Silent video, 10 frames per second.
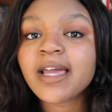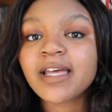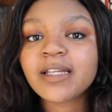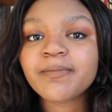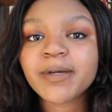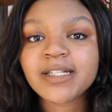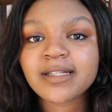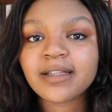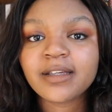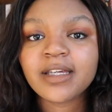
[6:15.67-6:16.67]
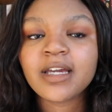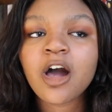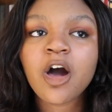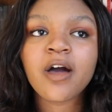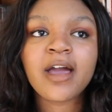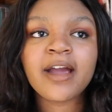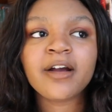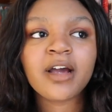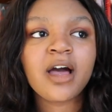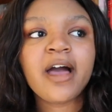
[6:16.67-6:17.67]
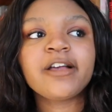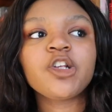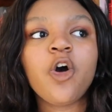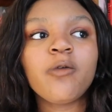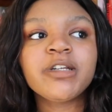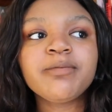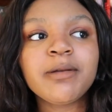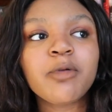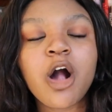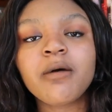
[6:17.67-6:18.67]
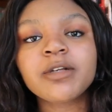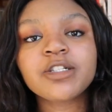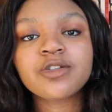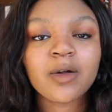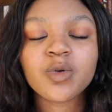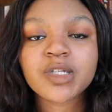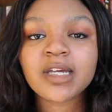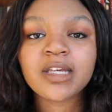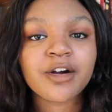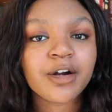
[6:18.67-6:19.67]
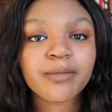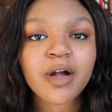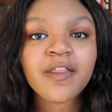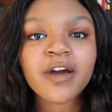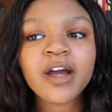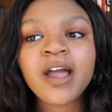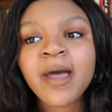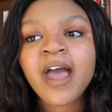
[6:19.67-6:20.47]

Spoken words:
And basically Erica has always been promised Michael's younger brother.